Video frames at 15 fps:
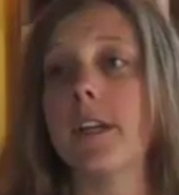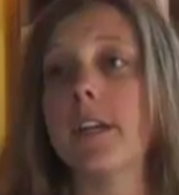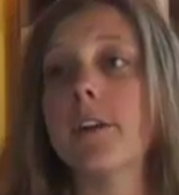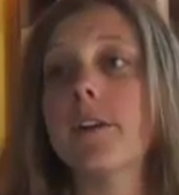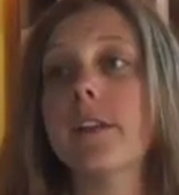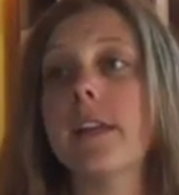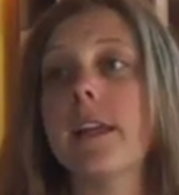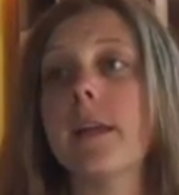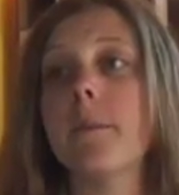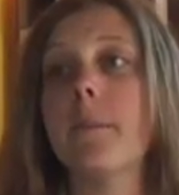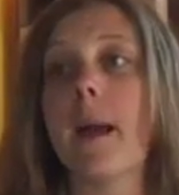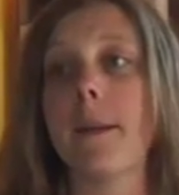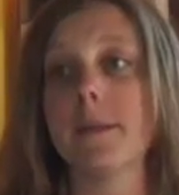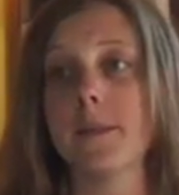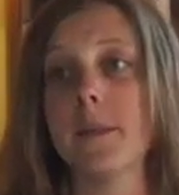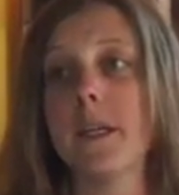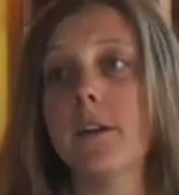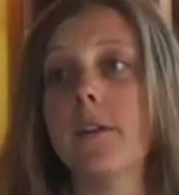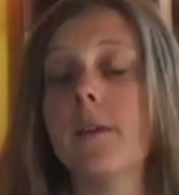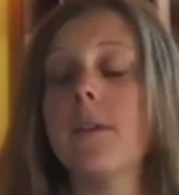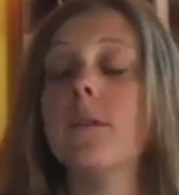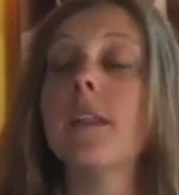yearly pap
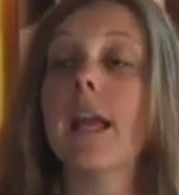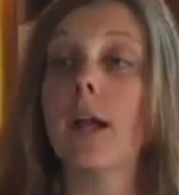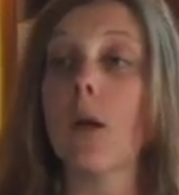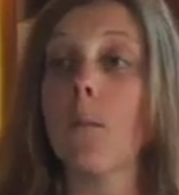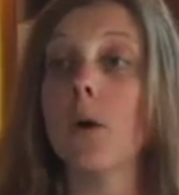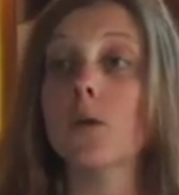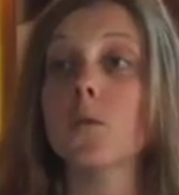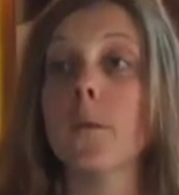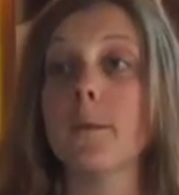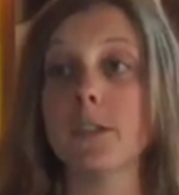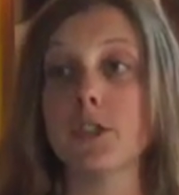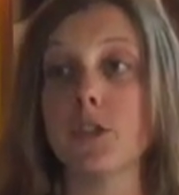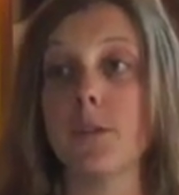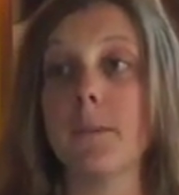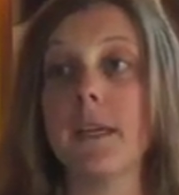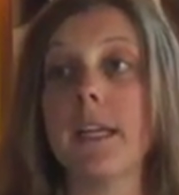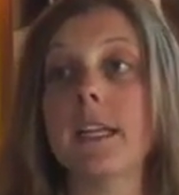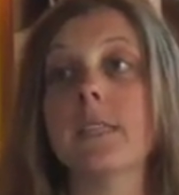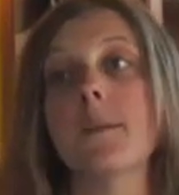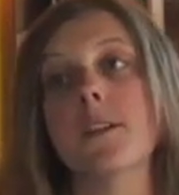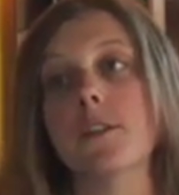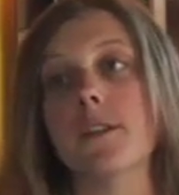smear, like most women should be,
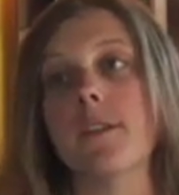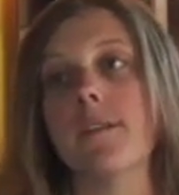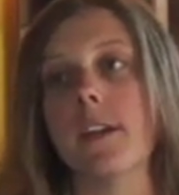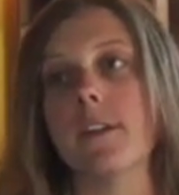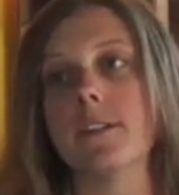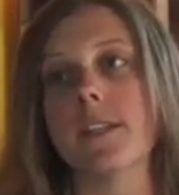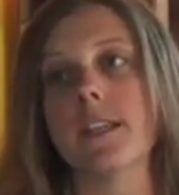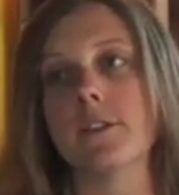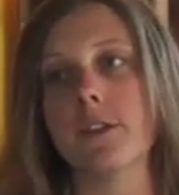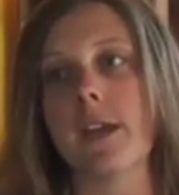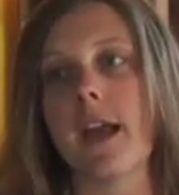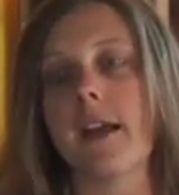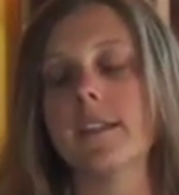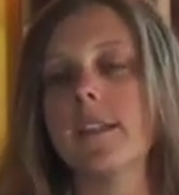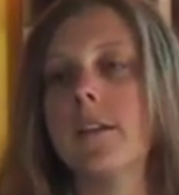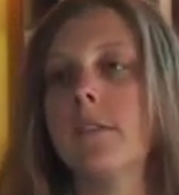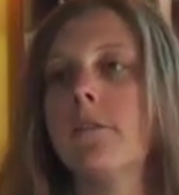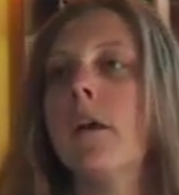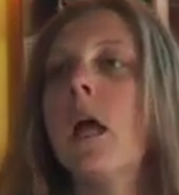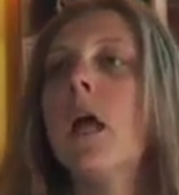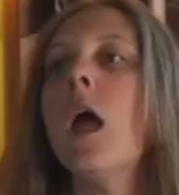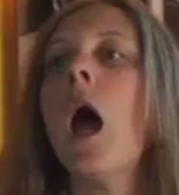especially if they're sexually active,
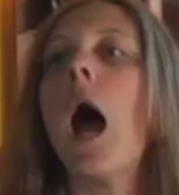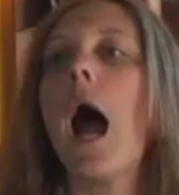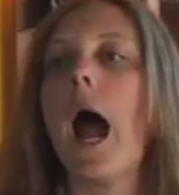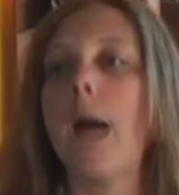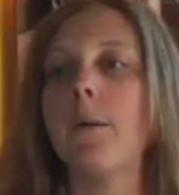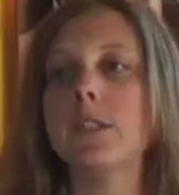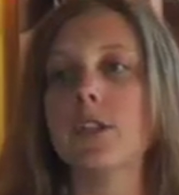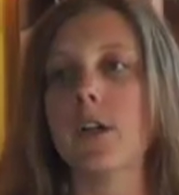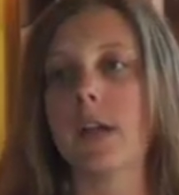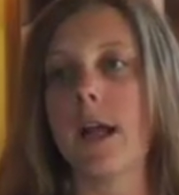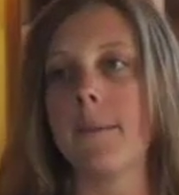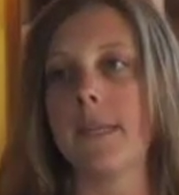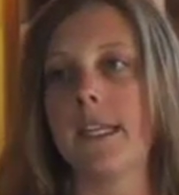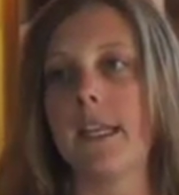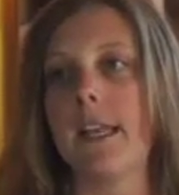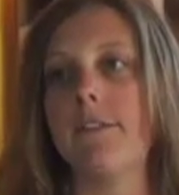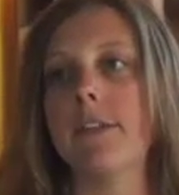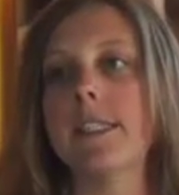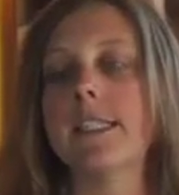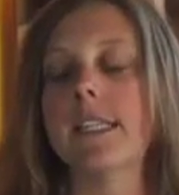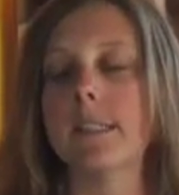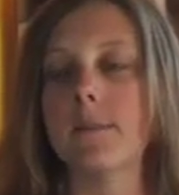I would start coming in
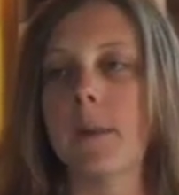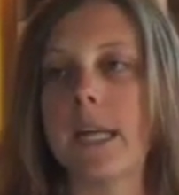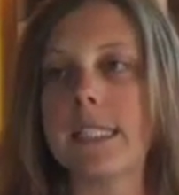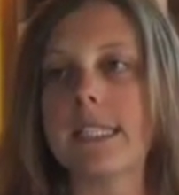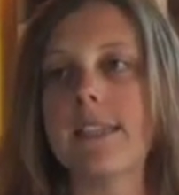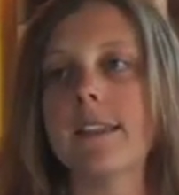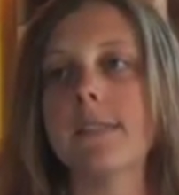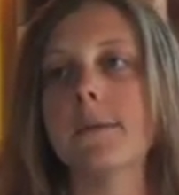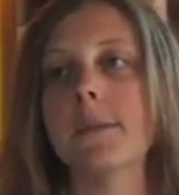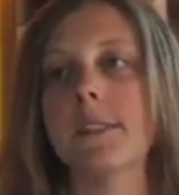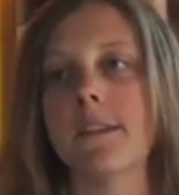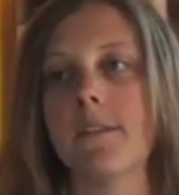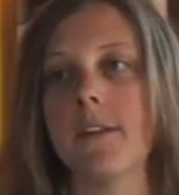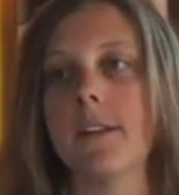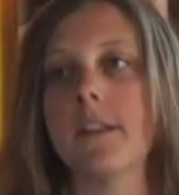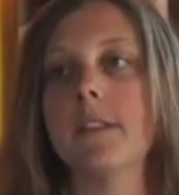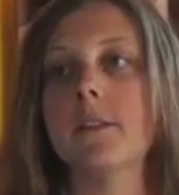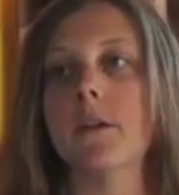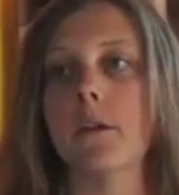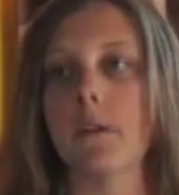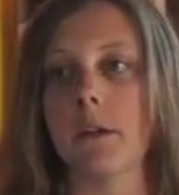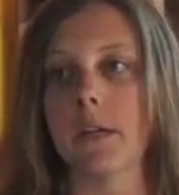every 6 months, and they specifically
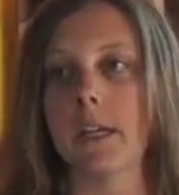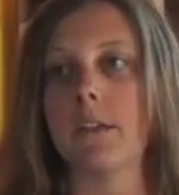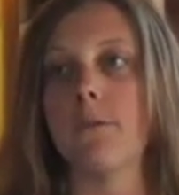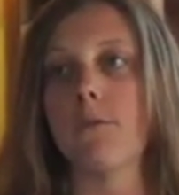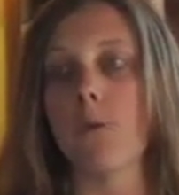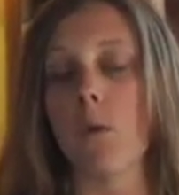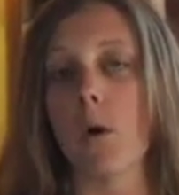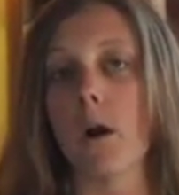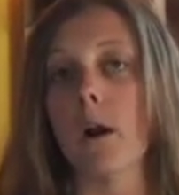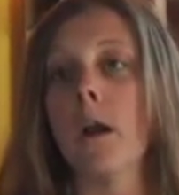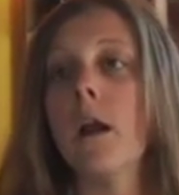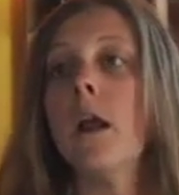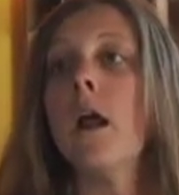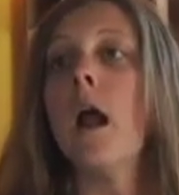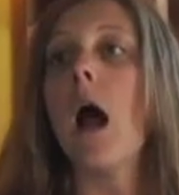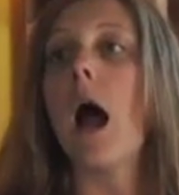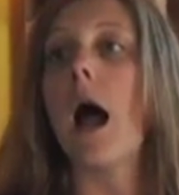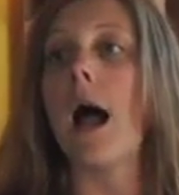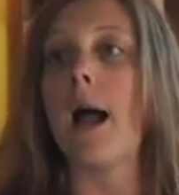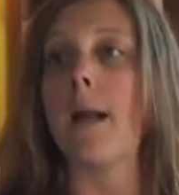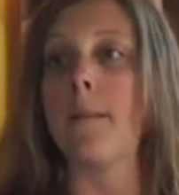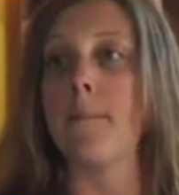start looking for
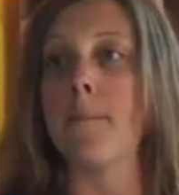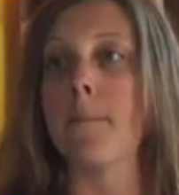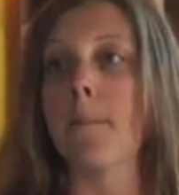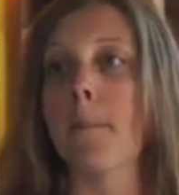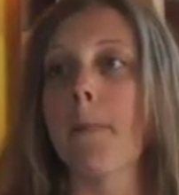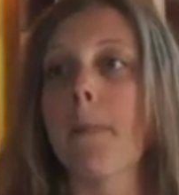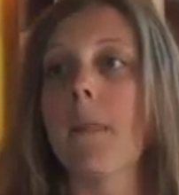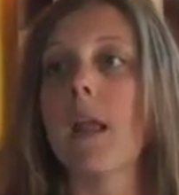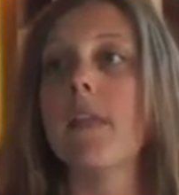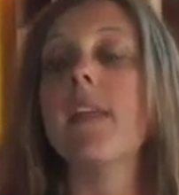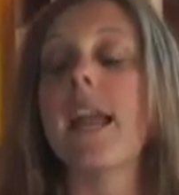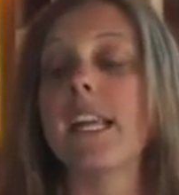the